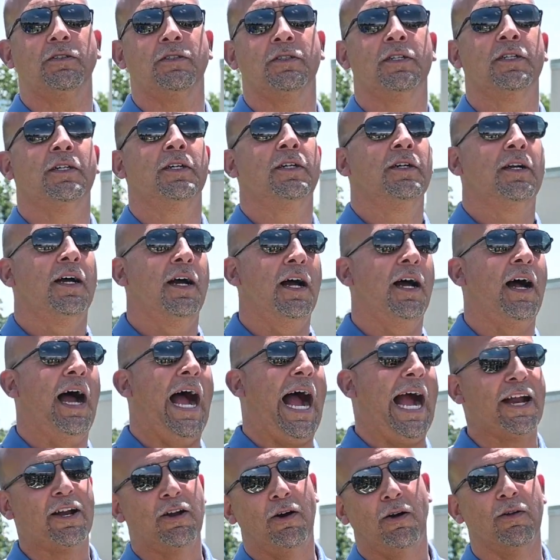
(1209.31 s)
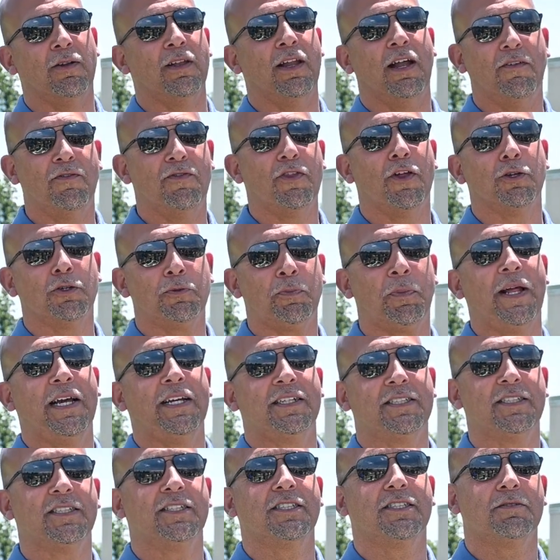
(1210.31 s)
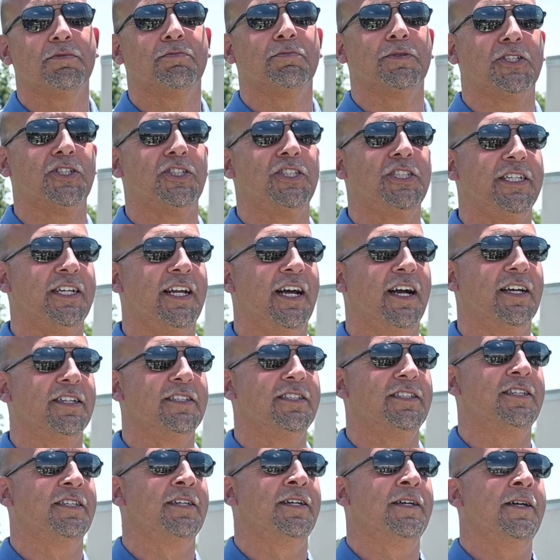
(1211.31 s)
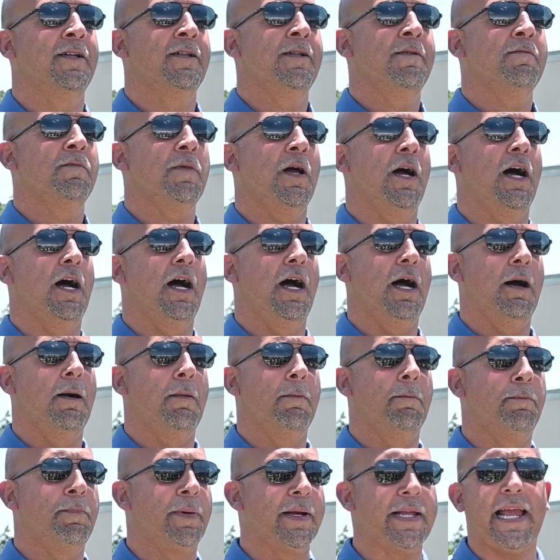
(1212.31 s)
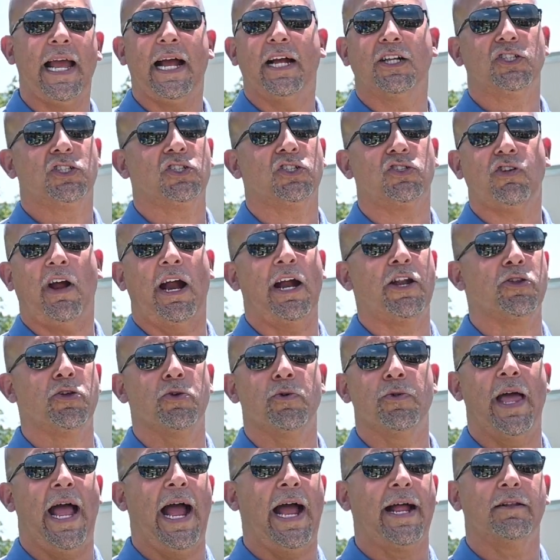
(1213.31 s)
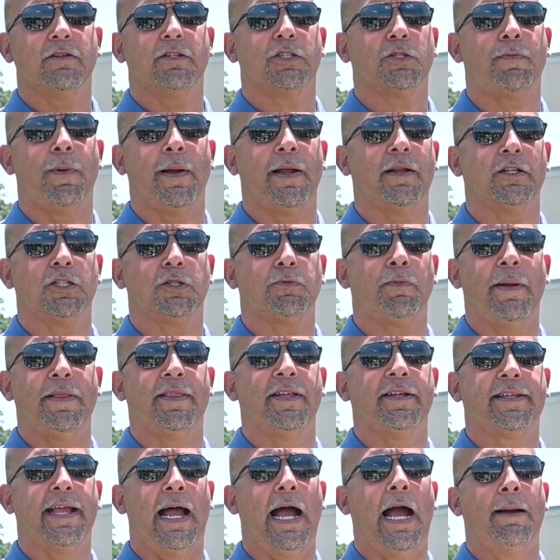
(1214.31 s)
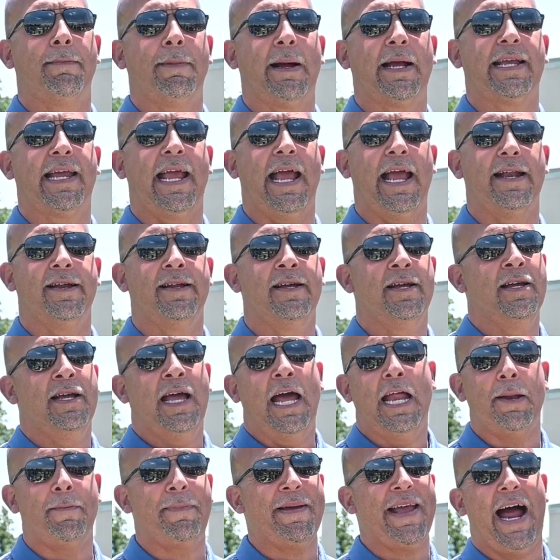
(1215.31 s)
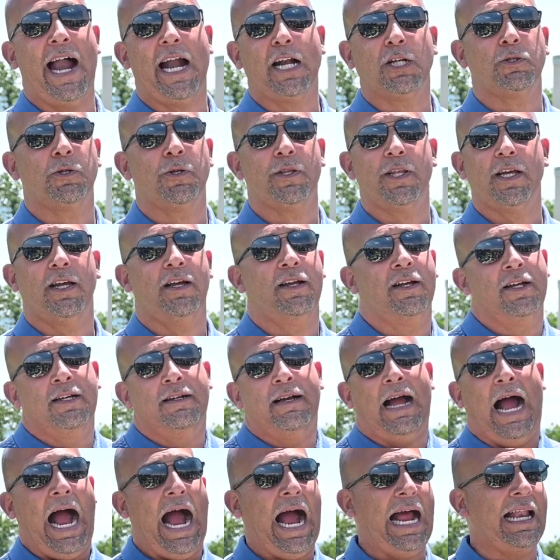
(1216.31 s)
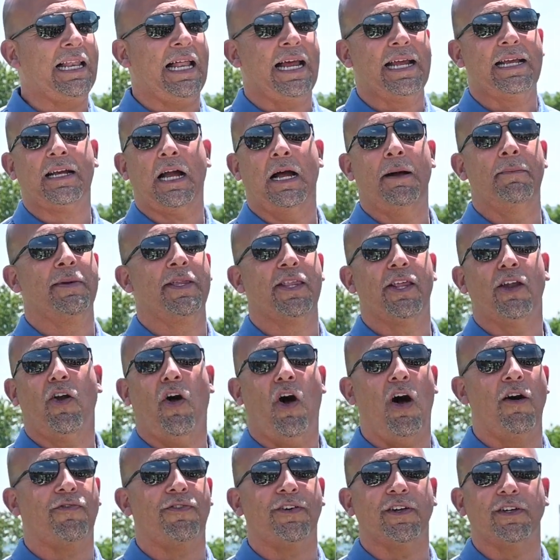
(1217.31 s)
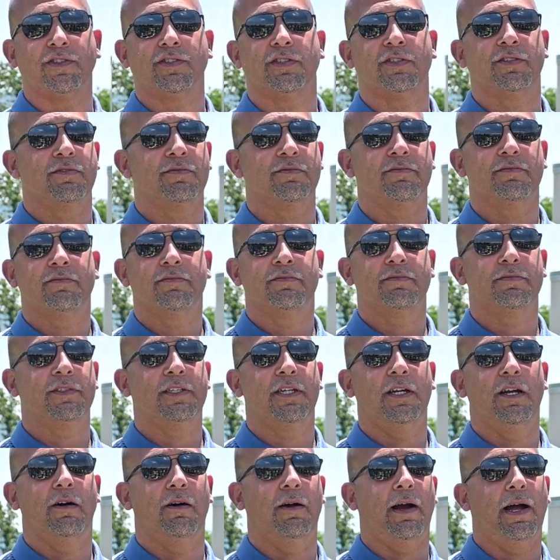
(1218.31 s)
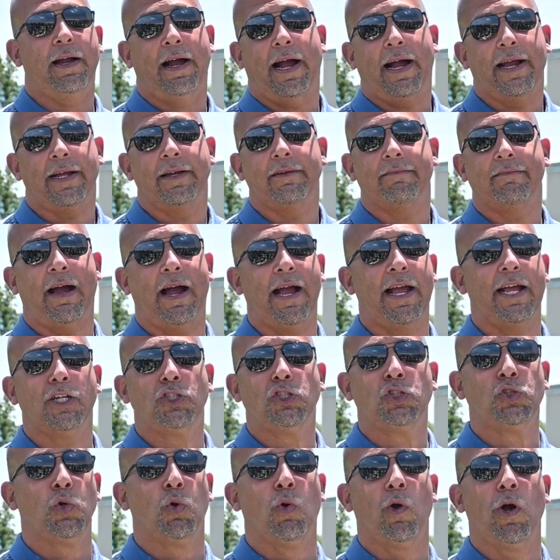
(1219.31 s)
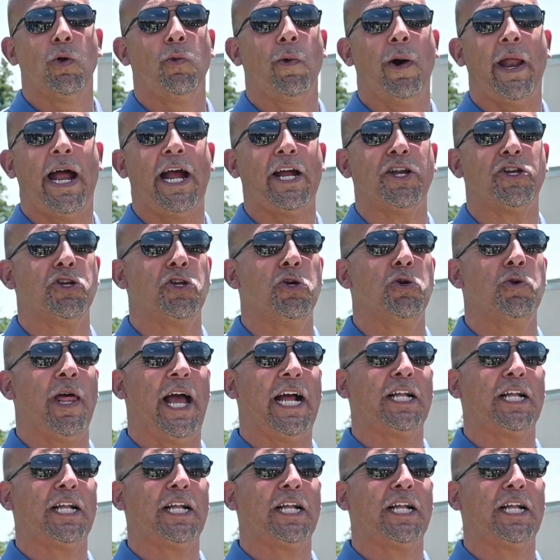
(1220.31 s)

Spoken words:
I don't love those places, but she does. But yeah, just try to do that, spend the time I can. And to be honest with you, I like coming to the office. You know, I enjoy what I do.